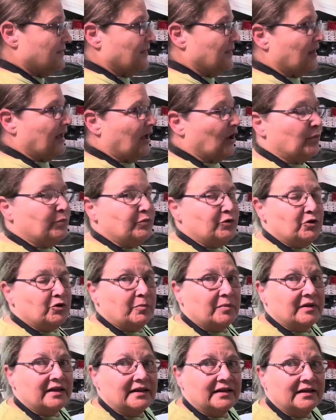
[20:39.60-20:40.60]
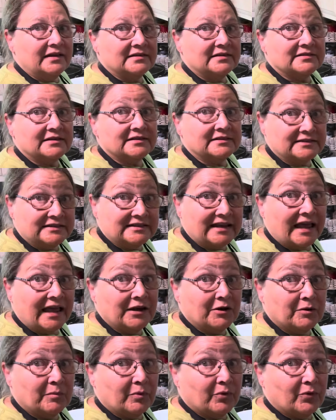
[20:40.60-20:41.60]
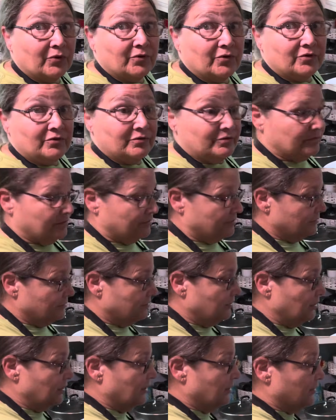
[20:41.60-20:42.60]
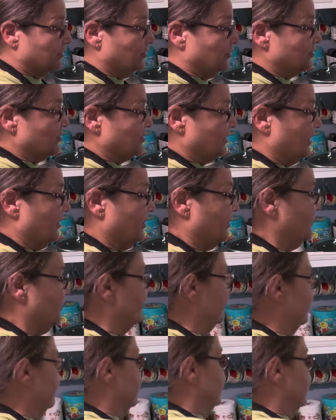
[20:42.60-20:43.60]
help you to be sustainable, yourself.